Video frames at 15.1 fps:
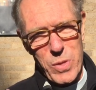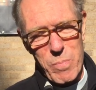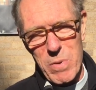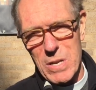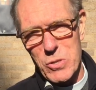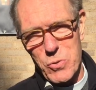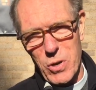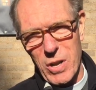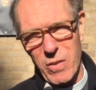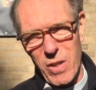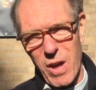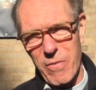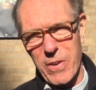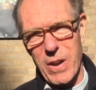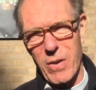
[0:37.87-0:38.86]
The ministry of
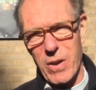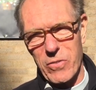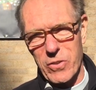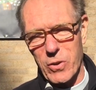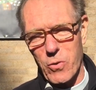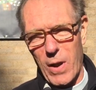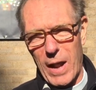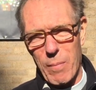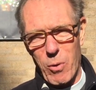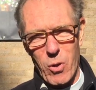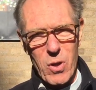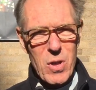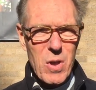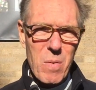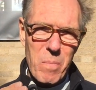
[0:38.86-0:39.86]
love here is incredible